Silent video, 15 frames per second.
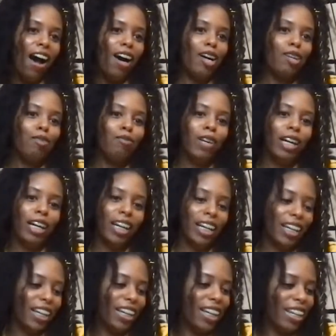Oh, my.
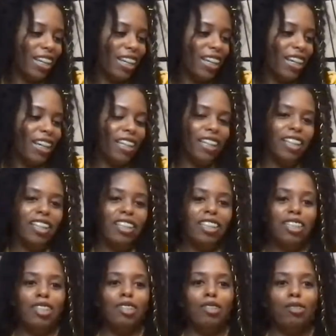Hey,
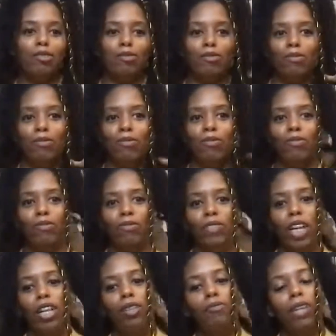y'all.
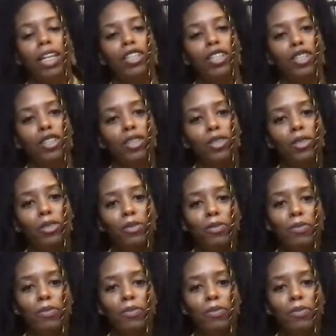Oh, back to two.